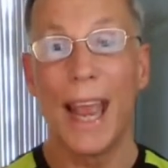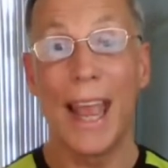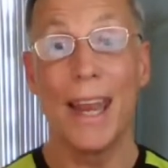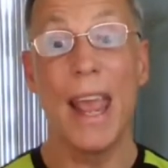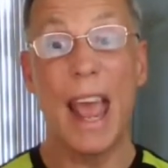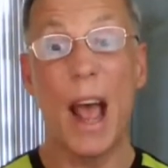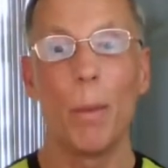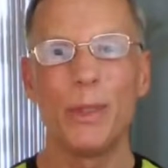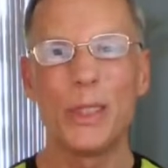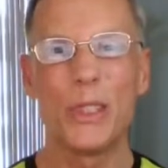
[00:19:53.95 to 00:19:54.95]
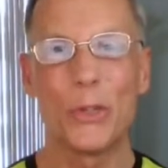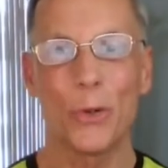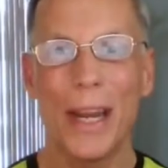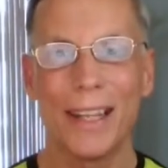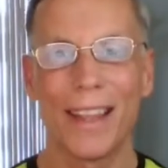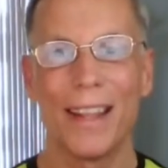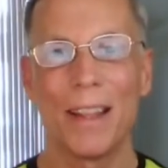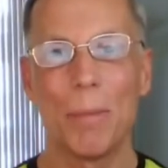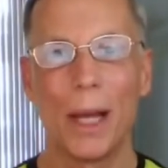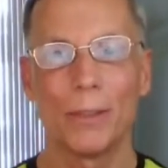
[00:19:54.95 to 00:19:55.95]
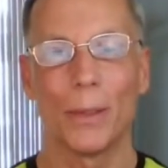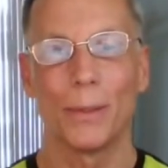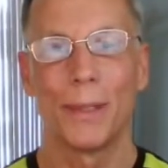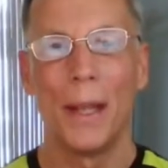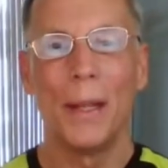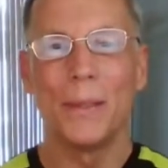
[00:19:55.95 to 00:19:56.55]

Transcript: and it helps strengthen the muscles.